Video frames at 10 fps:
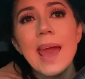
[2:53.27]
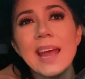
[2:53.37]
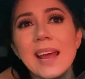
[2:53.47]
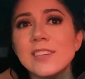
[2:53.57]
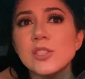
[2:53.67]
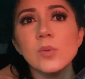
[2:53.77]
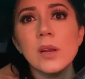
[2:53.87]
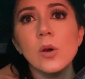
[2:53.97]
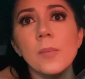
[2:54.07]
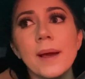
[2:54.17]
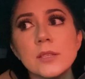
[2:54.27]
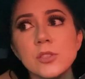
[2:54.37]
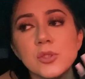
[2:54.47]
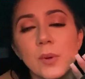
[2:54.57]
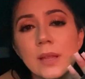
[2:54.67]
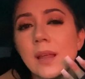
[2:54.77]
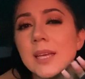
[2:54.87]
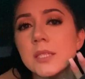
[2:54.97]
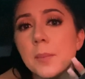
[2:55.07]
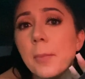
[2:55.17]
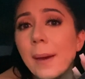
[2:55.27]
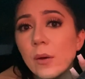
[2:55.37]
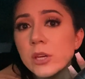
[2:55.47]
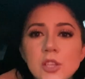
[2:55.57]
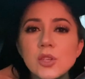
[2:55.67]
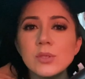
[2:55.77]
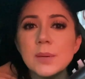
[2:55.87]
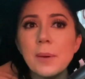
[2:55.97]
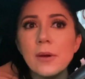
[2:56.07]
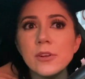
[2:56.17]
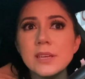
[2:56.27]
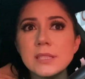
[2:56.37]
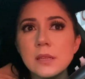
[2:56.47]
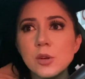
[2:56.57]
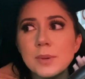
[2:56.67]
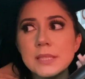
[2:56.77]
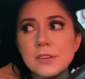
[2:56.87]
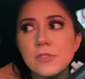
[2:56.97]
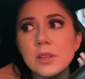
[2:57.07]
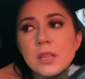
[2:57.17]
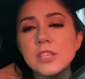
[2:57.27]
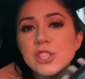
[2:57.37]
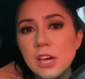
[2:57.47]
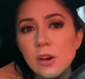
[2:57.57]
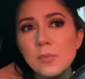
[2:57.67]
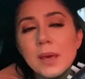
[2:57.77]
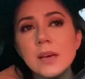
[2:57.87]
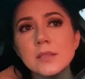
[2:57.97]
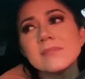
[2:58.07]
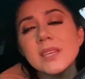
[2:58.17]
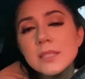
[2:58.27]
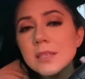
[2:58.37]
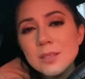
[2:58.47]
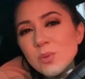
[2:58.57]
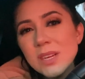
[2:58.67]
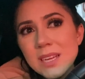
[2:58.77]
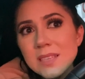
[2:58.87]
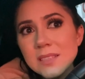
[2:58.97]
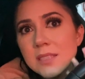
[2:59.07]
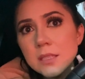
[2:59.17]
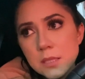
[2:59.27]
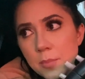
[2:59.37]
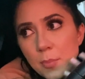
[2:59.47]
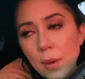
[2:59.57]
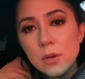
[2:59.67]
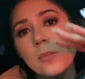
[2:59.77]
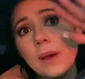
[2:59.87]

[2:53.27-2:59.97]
And I just want to go back to doing like dip powder. So dip powder is a little bit different than gel because it's, it's what it is. It's a dip powder.